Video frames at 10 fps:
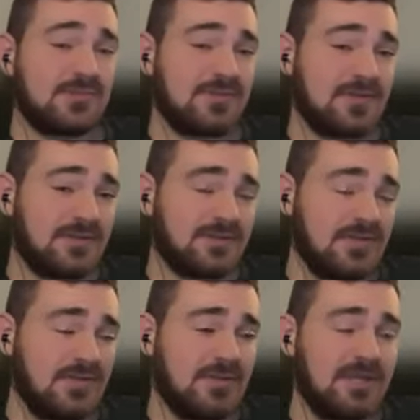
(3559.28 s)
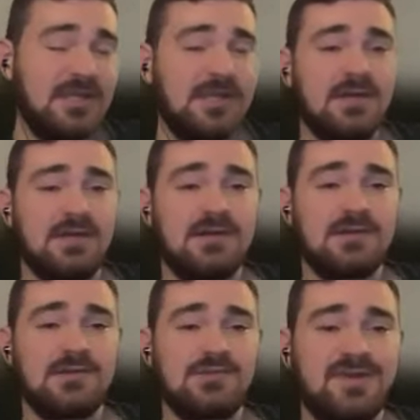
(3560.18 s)
of Continuity
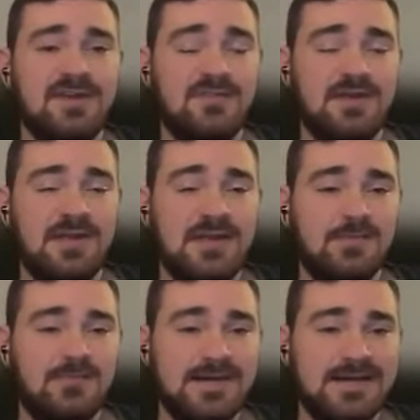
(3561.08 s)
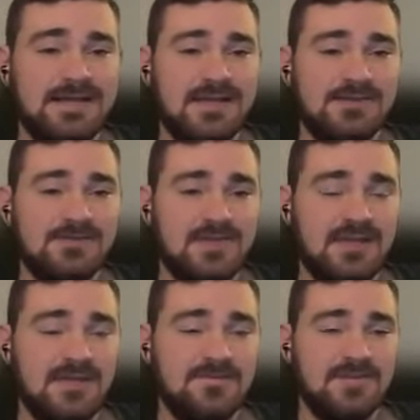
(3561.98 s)
on Spotify and Apple Podcasts.
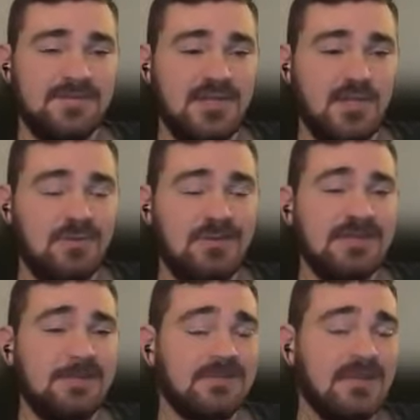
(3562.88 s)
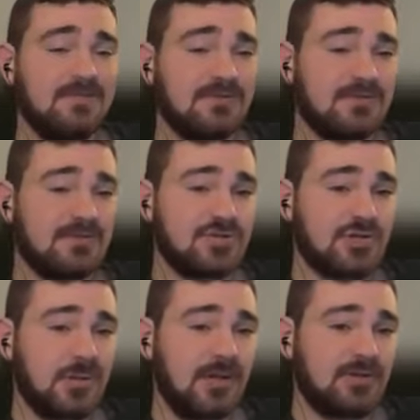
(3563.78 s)
I am continuing my deep dive into the
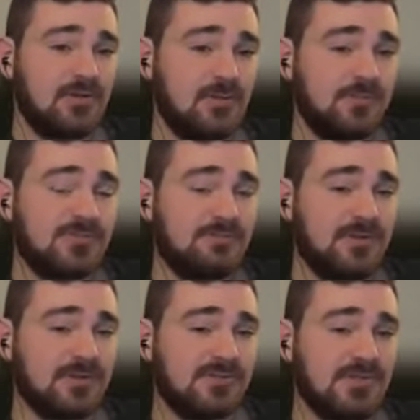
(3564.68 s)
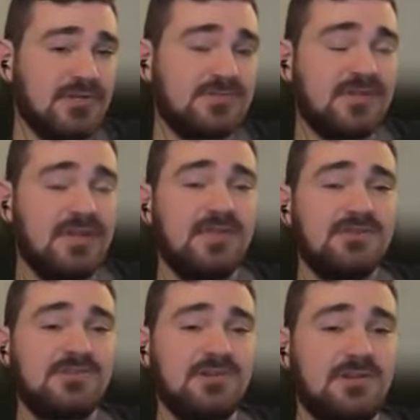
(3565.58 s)
Sherlock Holmes book series,
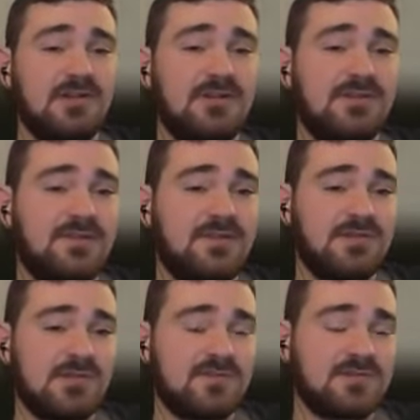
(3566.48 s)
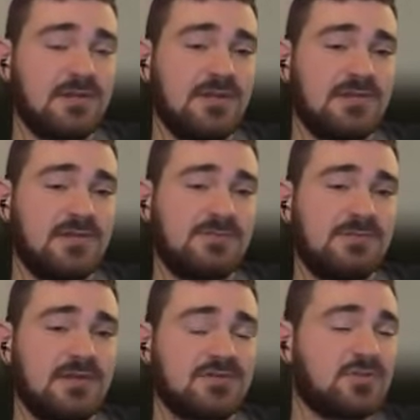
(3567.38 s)
still on the adventures of Sherlock
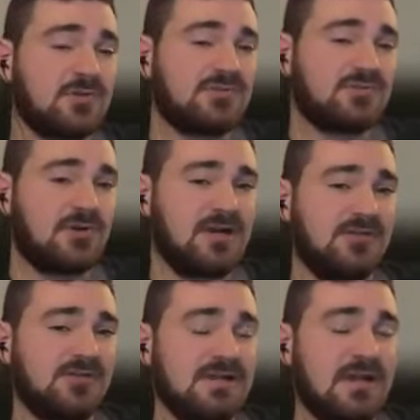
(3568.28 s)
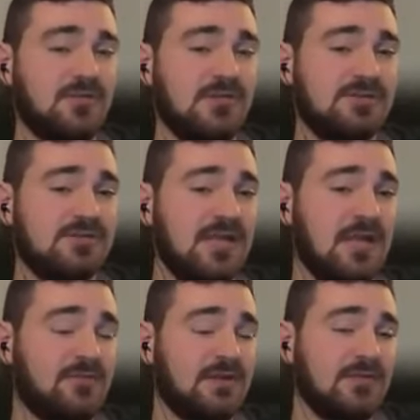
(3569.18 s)
Holmes, a lot of short stories, and now releasing
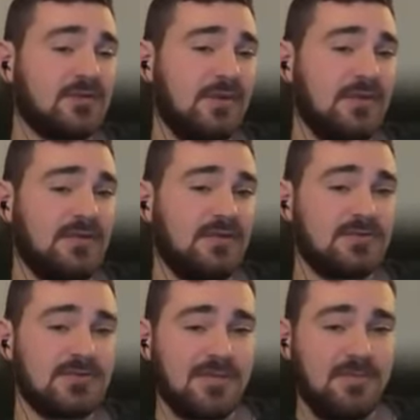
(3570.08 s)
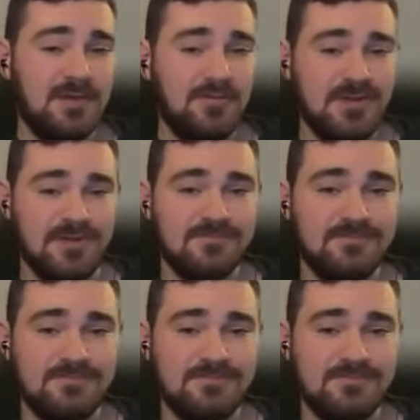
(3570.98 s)
every other week. You can check me out there.